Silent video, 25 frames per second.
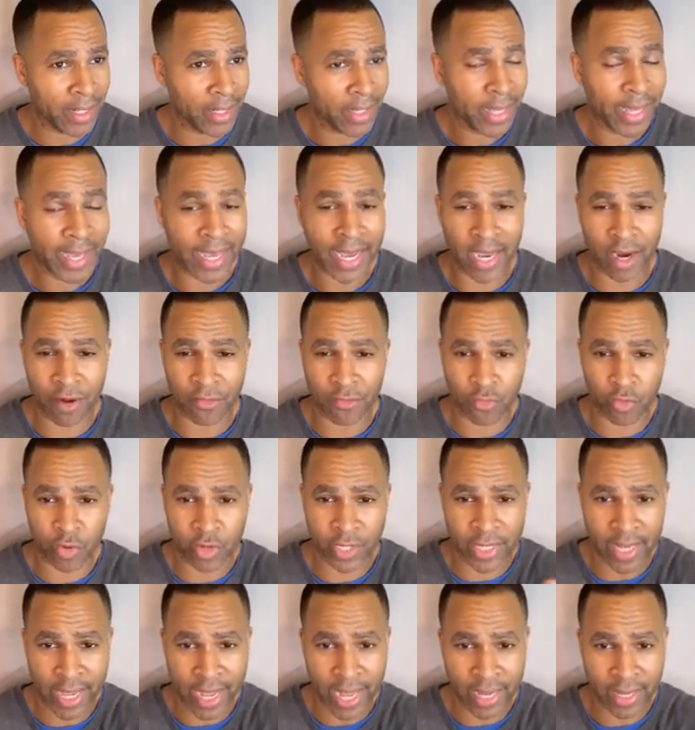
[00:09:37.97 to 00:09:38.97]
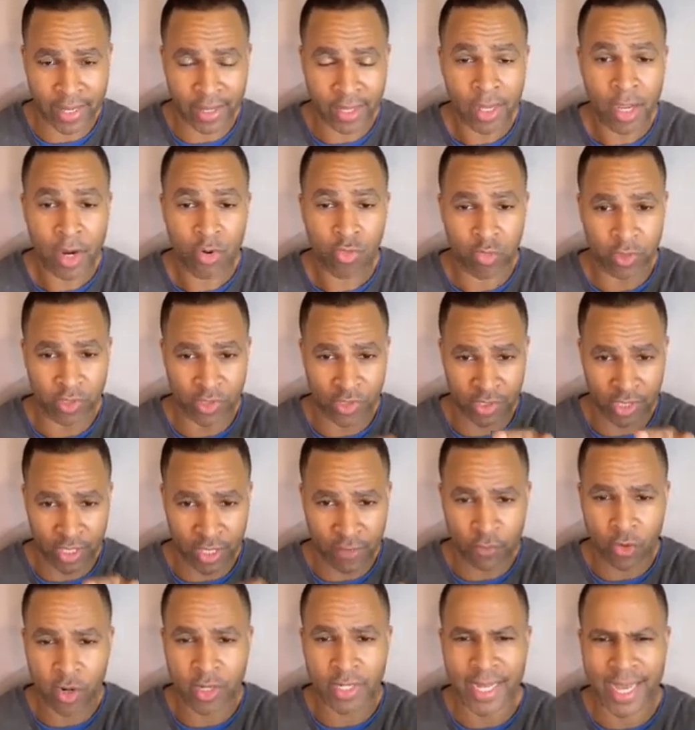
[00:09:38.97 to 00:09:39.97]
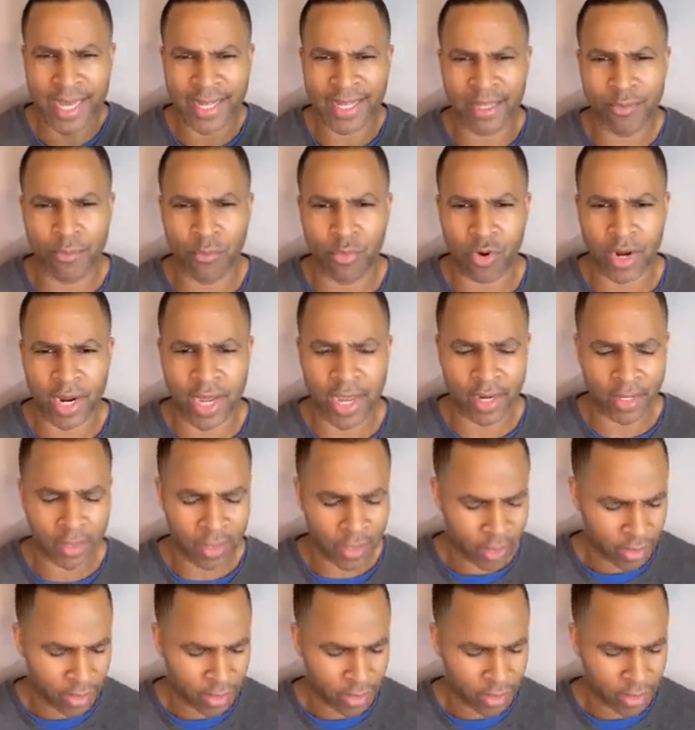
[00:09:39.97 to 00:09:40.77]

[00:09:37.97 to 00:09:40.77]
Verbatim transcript: every day. Receive your daily bread.